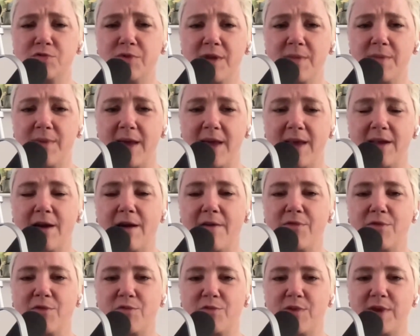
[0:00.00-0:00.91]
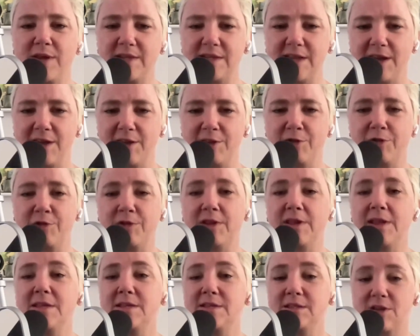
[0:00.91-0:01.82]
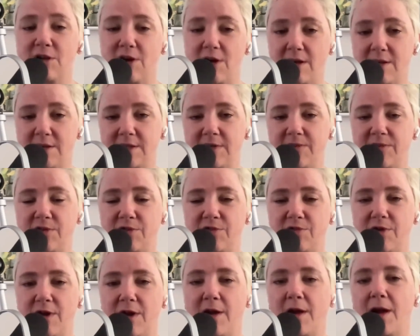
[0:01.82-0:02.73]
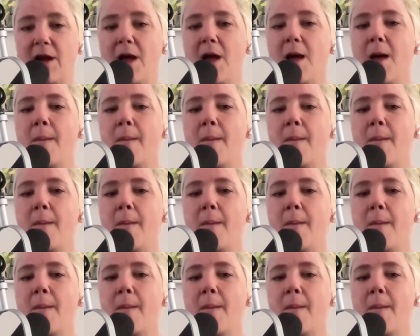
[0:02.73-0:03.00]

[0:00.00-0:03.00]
rebate off the retail or list cost of the drug,